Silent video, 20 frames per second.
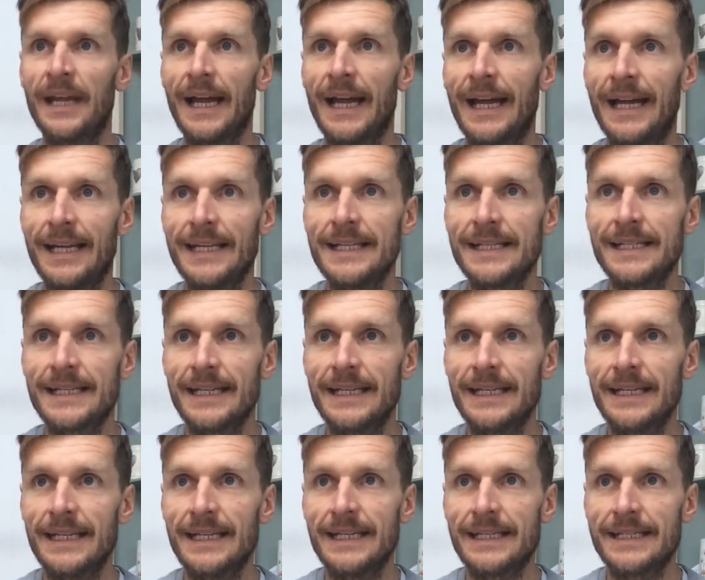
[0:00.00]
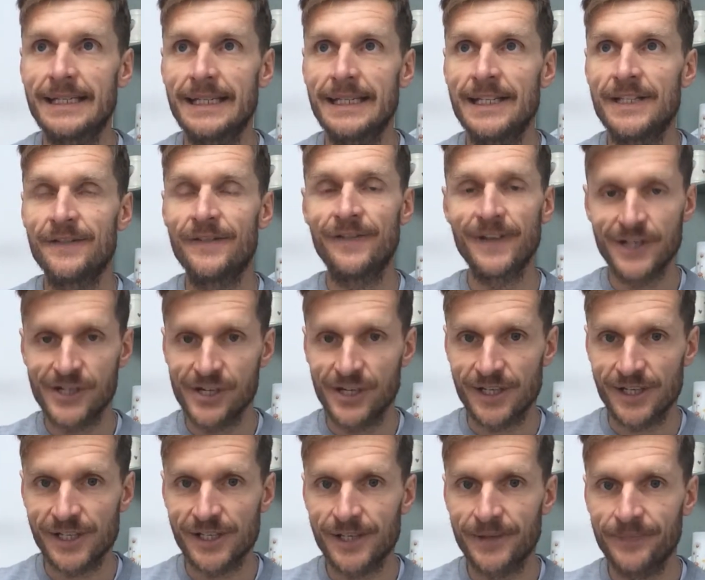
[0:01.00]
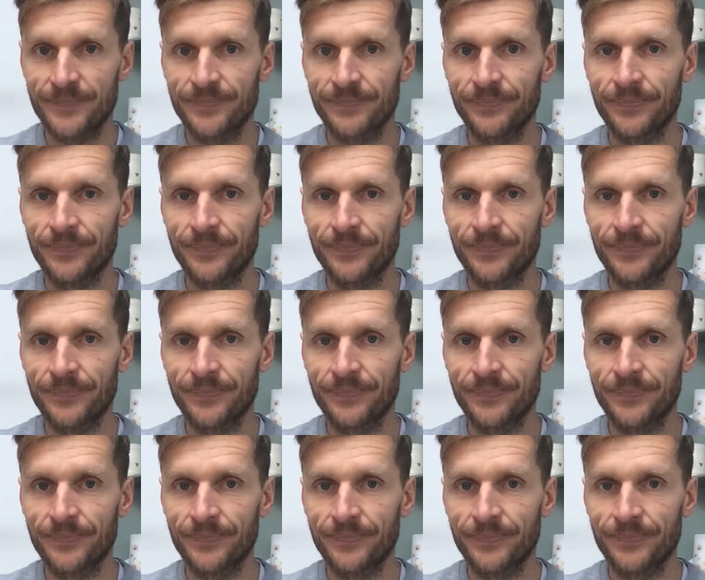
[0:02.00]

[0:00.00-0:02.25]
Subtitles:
and it is vicious.